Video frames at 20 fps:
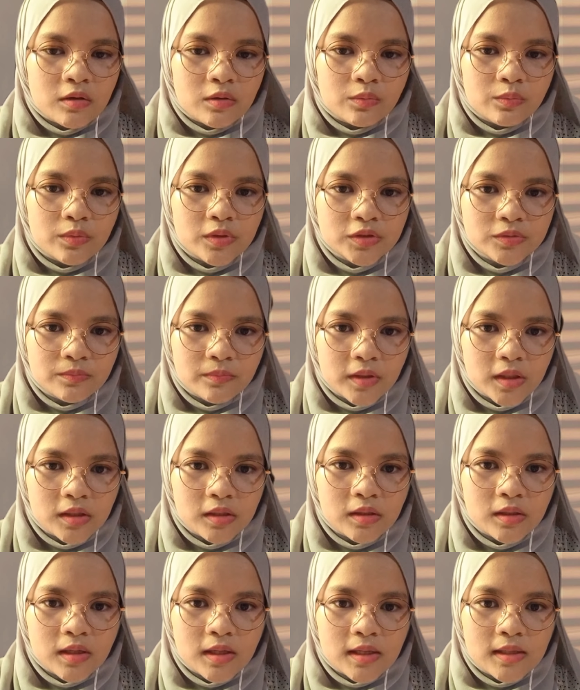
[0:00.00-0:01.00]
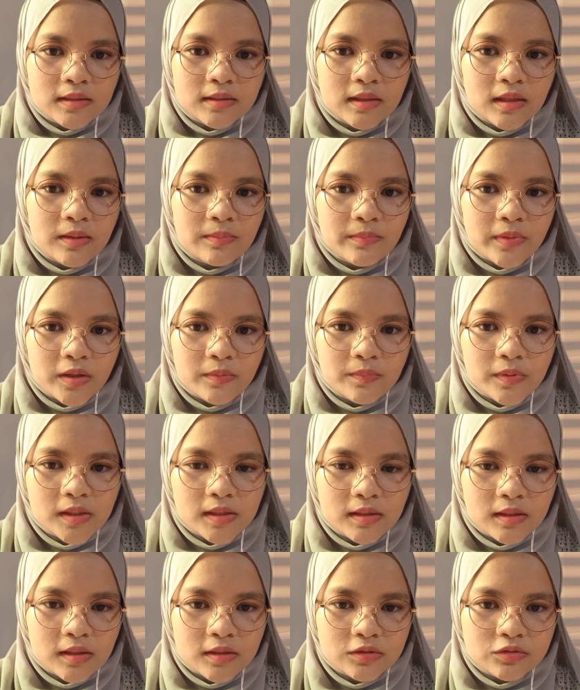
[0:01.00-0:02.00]
which means they may be
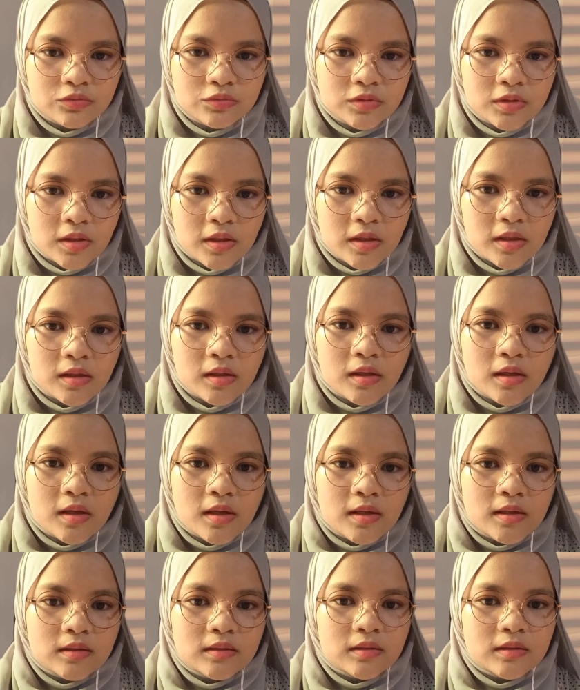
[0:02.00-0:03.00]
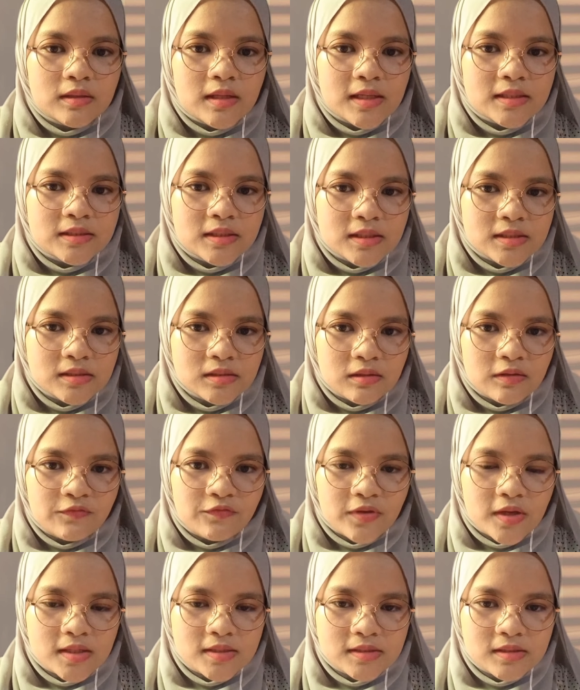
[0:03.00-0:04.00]
need to take the digestive
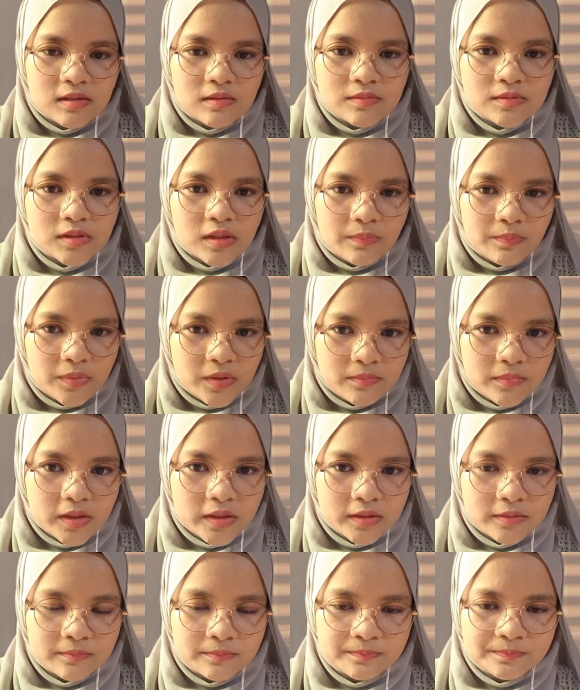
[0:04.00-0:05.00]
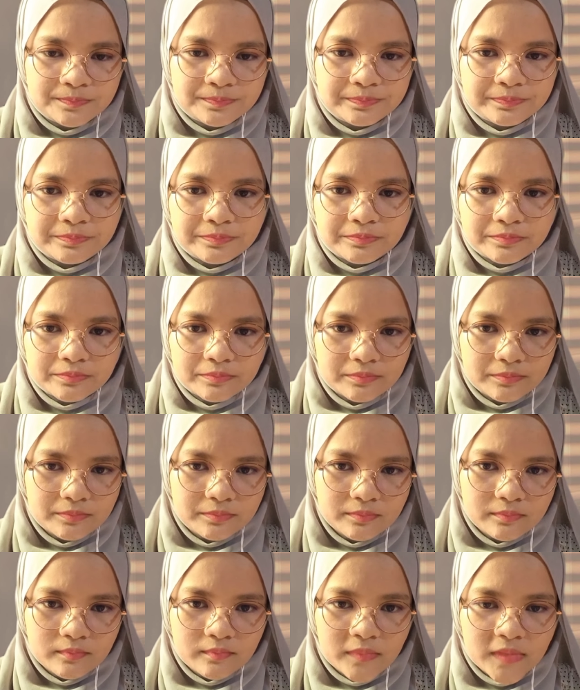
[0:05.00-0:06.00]
enzyme supplement.
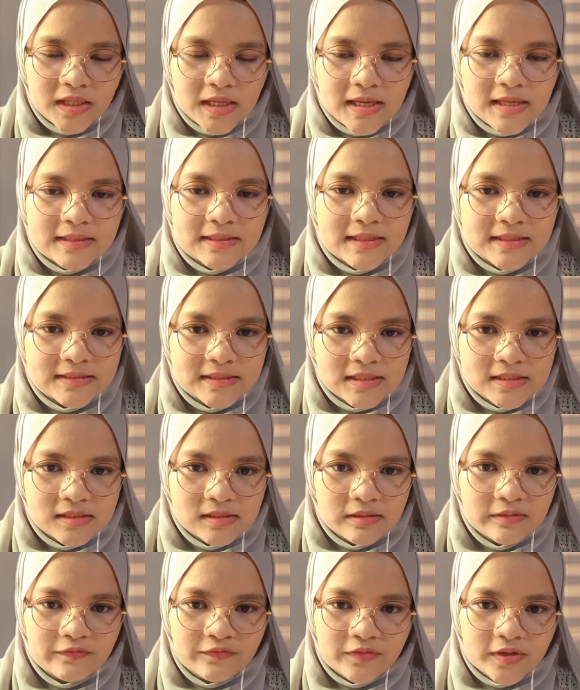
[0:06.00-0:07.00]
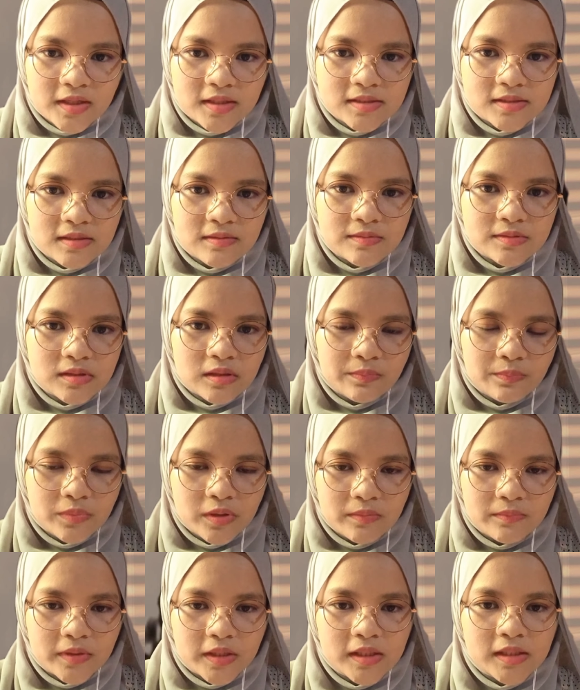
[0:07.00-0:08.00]
Digestive enzyme
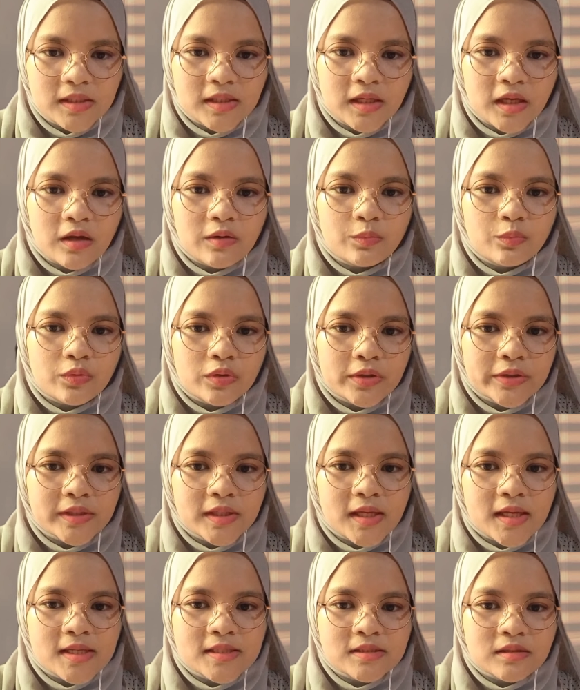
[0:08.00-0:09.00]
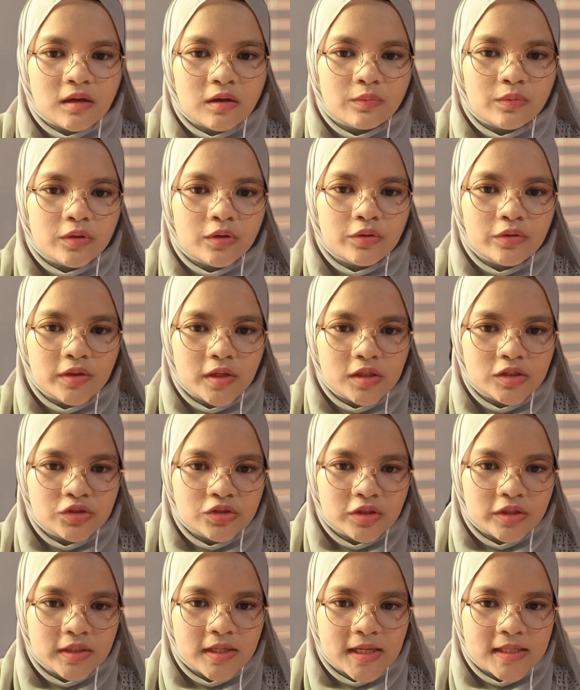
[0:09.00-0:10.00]
supplement can work as our own
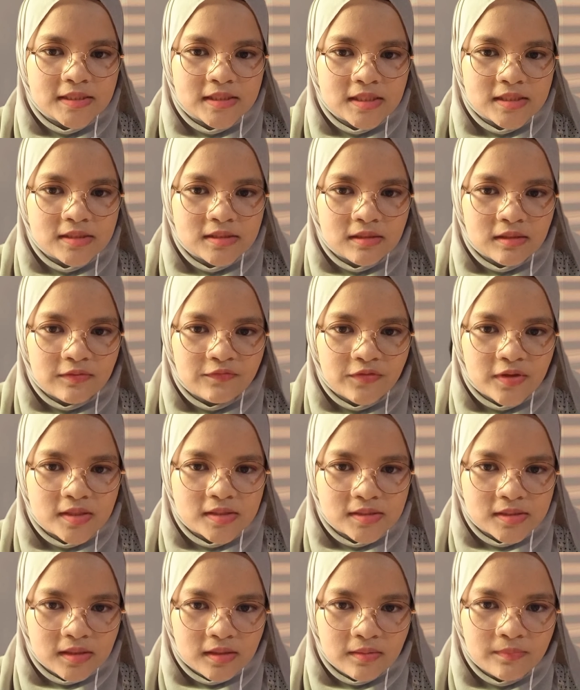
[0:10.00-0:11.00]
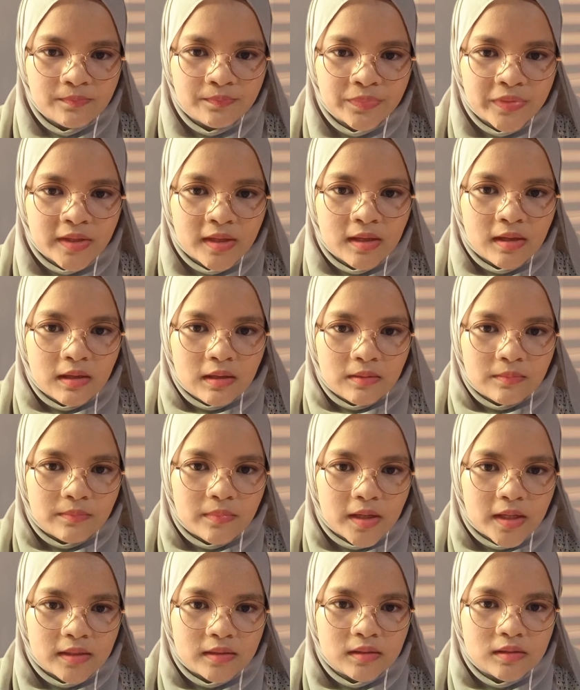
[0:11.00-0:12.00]
natural digestive enzyme,
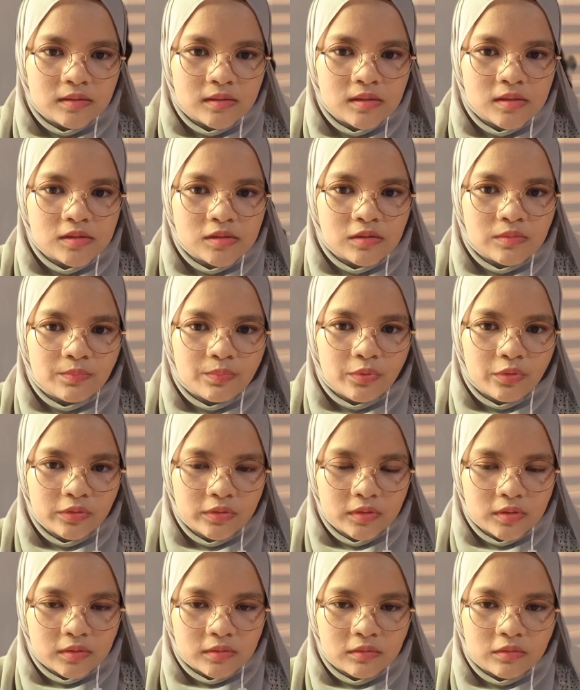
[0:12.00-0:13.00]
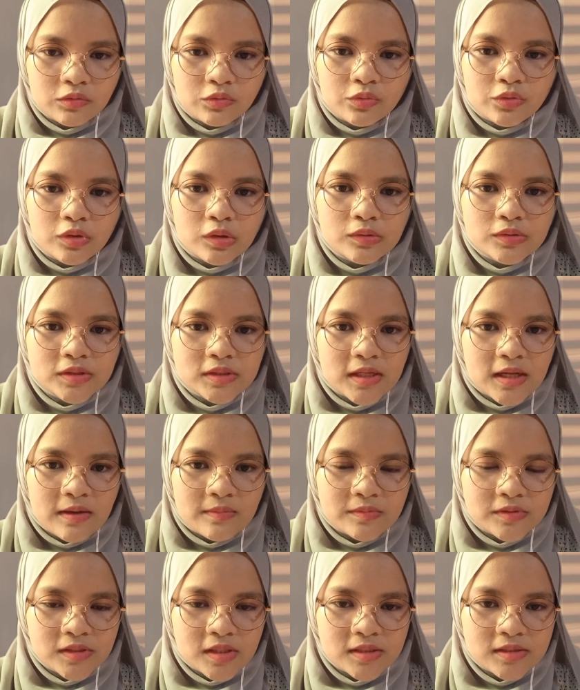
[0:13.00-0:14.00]
but it is important to use
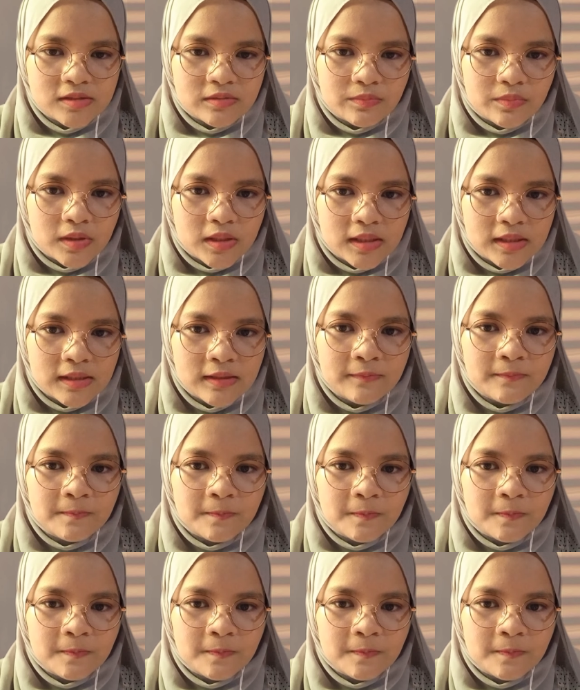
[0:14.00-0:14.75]
them sensibly